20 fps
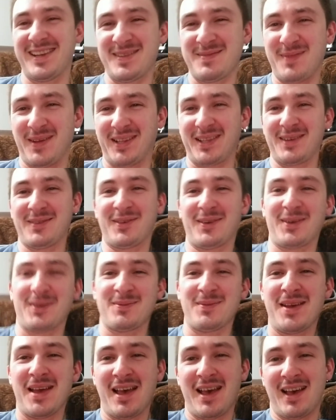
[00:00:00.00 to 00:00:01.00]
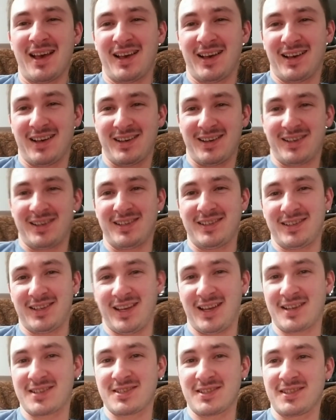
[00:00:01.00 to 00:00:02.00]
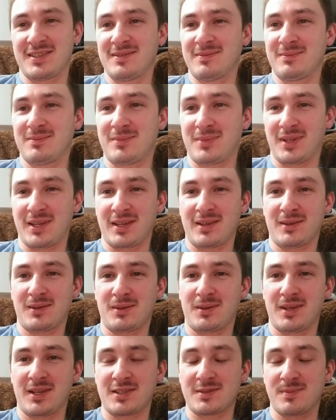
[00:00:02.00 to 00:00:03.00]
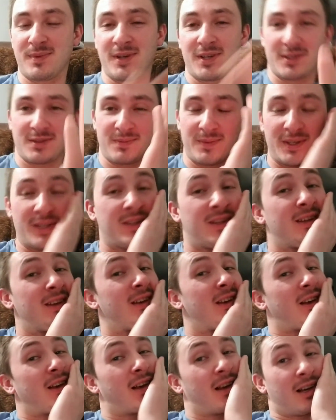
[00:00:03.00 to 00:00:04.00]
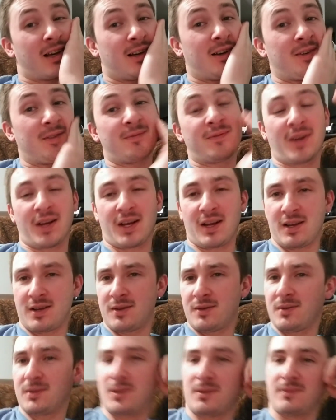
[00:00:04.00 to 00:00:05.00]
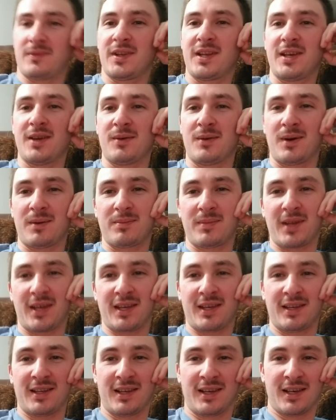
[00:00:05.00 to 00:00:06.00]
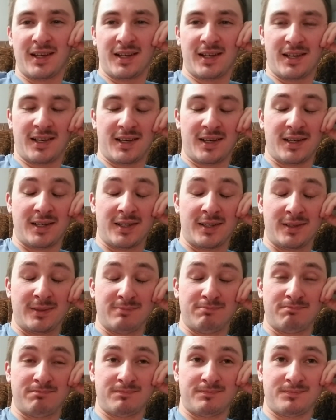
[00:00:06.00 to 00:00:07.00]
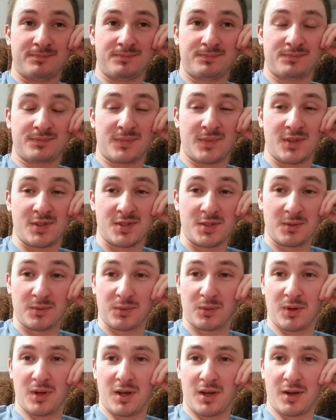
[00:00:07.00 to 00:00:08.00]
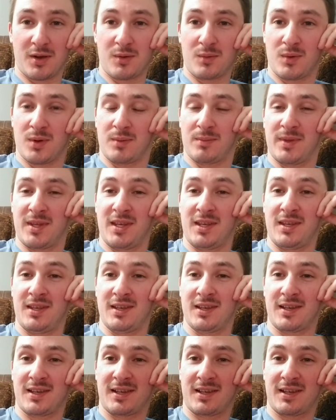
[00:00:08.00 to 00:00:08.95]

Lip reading: in my living room, actually playing a little Xbox, but figured I'd do a little video update. The Silverado will be